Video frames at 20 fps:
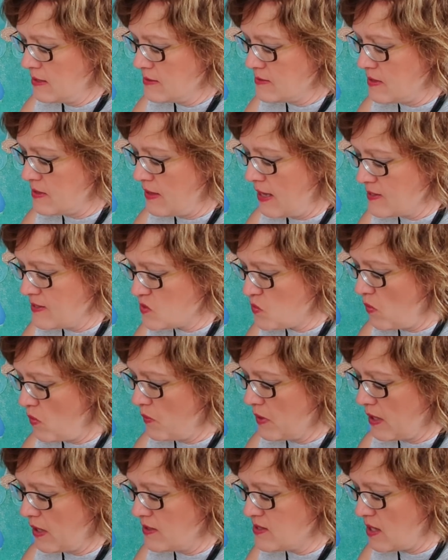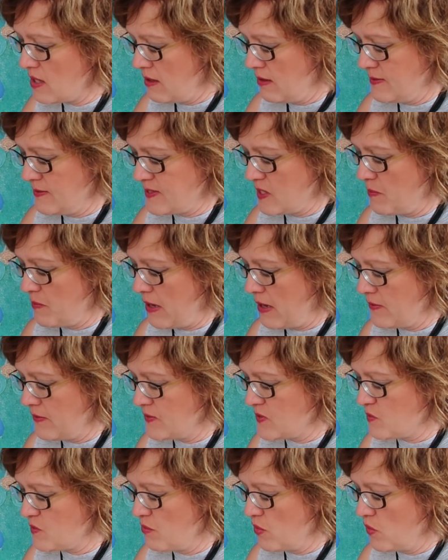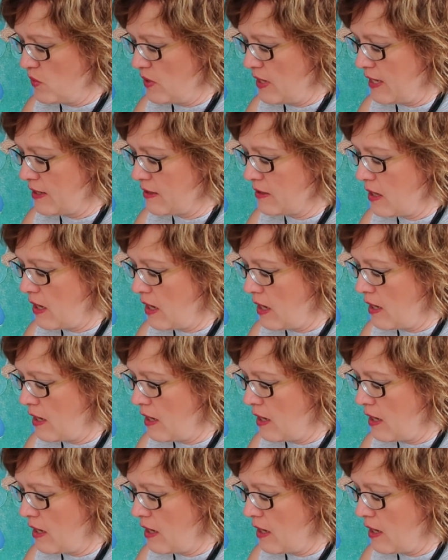So that's what we're going to ask about this morning.